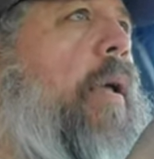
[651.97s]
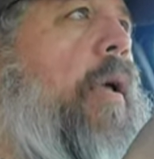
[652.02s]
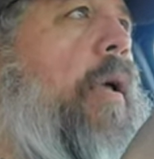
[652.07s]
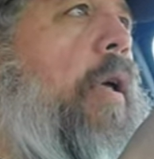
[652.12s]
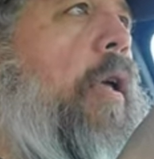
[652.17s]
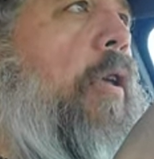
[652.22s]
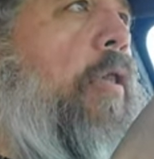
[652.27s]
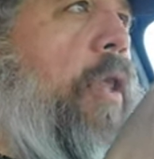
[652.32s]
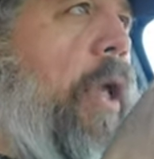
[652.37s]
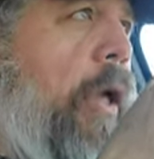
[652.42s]

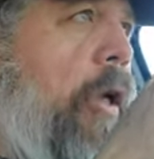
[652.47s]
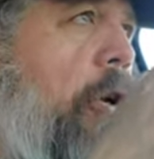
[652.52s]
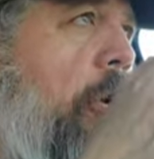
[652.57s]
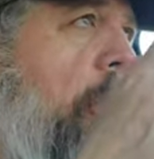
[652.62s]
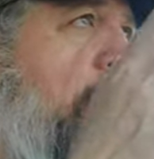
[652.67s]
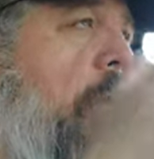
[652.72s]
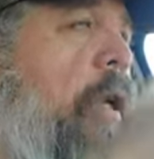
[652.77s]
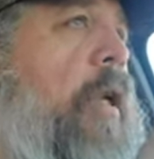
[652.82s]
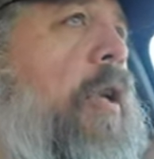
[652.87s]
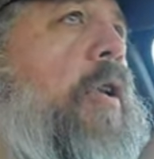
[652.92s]
You think you're
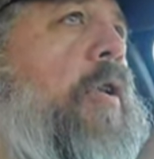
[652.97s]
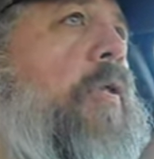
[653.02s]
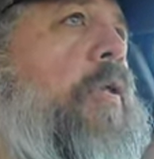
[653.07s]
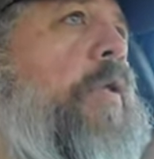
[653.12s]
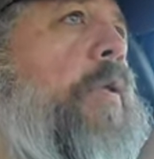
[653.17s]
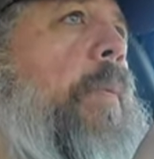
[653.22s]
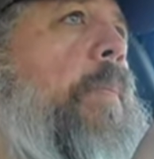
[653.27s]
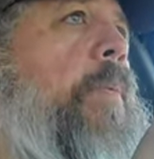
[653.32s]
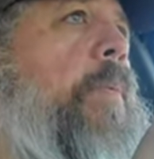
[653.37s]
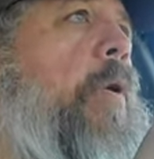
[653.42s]
getting a news
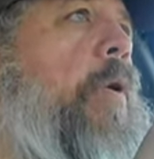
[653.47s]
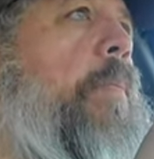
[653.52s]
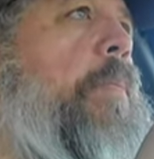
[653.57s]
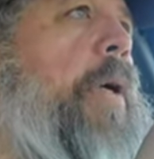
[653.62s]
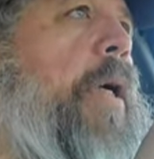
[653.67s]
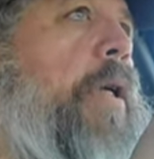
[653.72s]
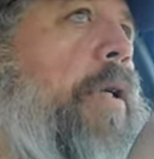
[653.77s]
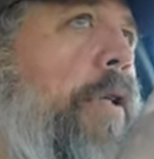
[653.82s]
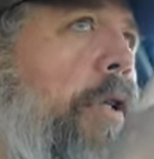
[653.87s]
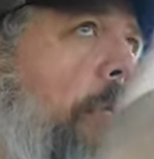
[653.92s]
report
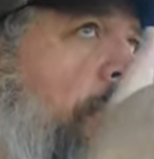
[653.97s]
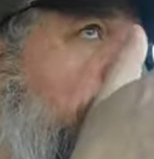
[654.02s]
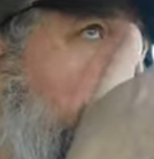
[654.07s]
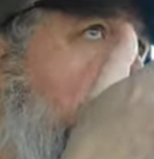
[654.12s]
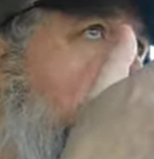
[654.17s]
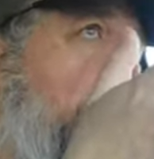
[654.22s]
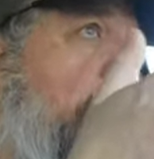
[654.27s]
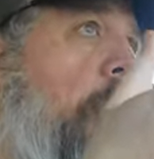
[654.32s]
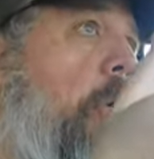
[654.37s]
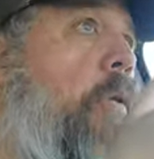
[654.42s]
because it's from
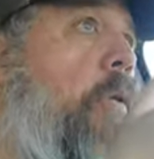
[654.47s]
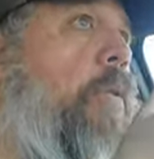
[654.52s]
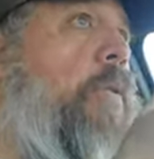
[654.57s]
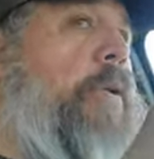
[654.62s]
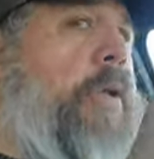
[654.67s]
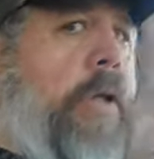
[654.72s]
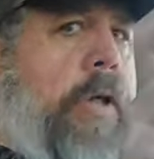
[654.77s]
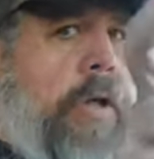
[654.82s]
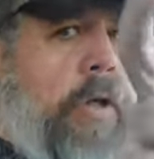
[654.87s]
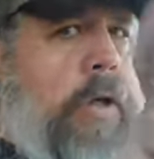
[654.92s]
a
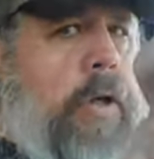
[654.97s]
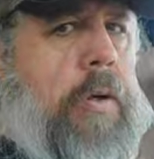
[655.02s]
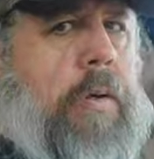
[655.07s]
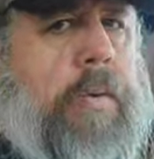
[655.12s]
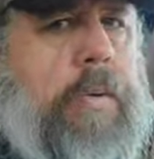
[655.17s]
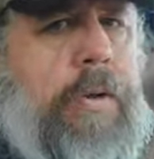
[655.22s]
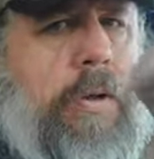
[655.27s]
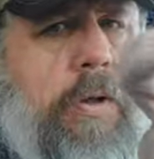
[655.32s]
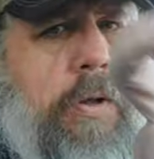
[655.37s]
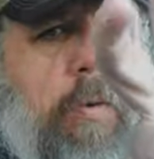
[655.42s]
news
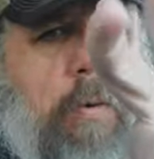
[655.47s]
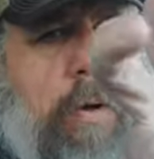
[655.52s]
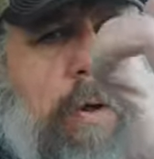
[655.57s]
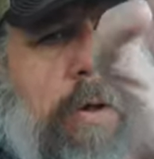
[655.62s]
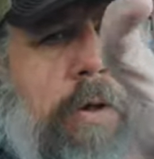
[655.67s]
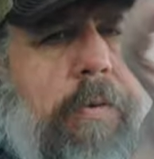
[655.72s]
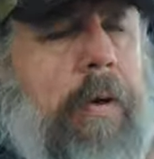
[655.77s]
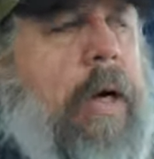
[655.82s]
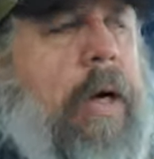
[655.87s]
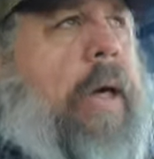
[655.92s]

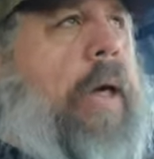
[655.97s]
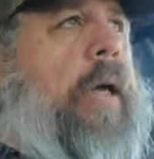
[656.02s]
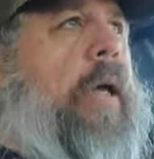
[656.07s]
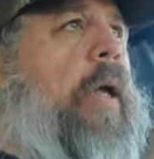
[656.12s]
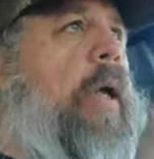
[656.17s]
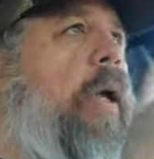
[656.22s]
source, right?